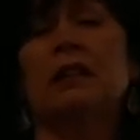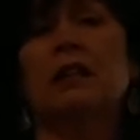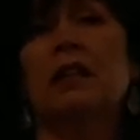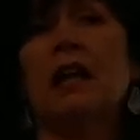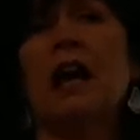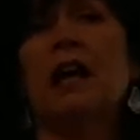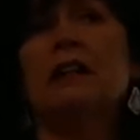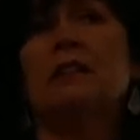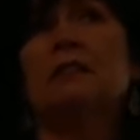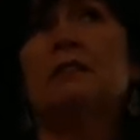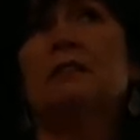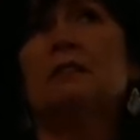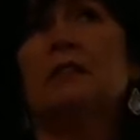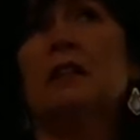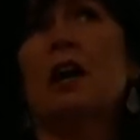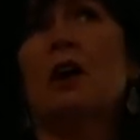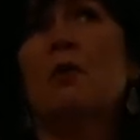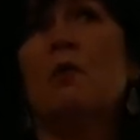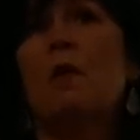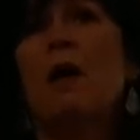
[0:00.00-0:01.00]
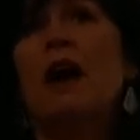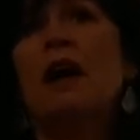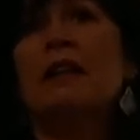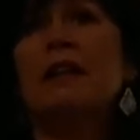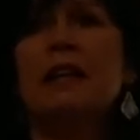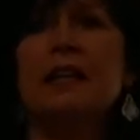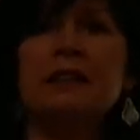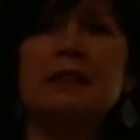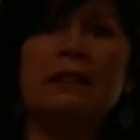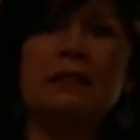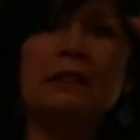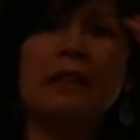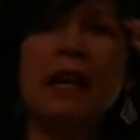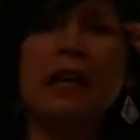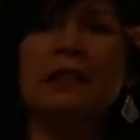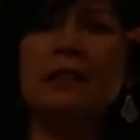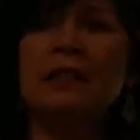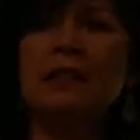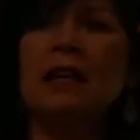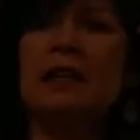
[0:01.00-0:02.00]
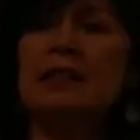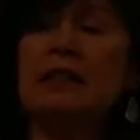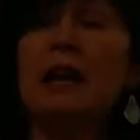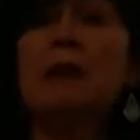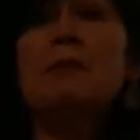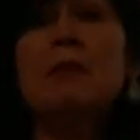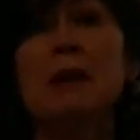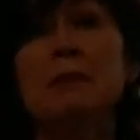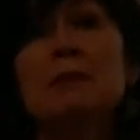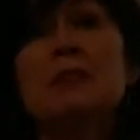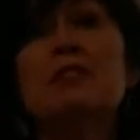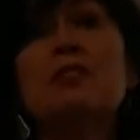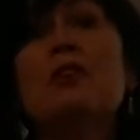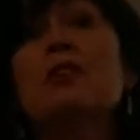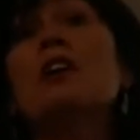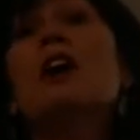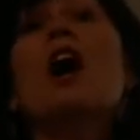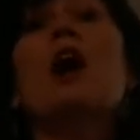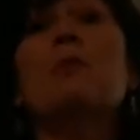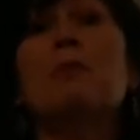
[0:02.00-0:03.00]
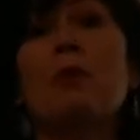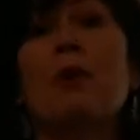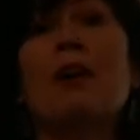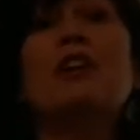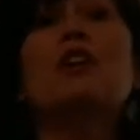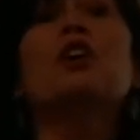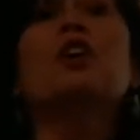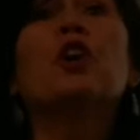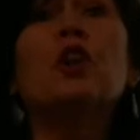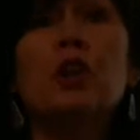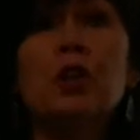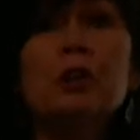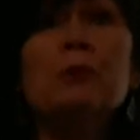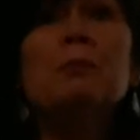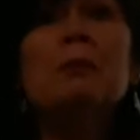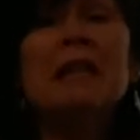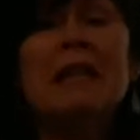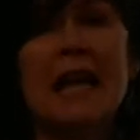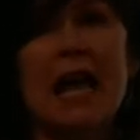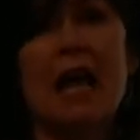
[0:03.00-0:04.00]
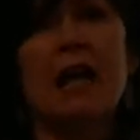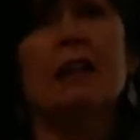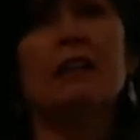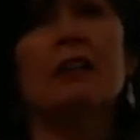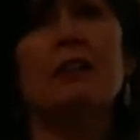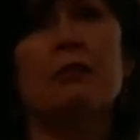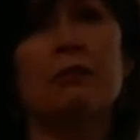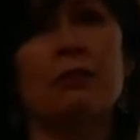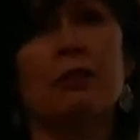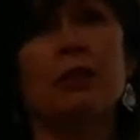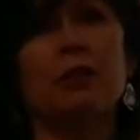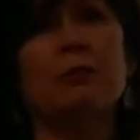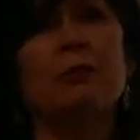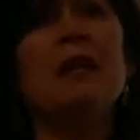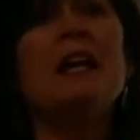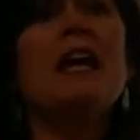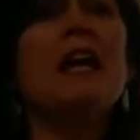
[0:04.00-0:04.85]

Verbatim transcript: and I don't know why they designed it like that. Maybe so the operator could be out of the room,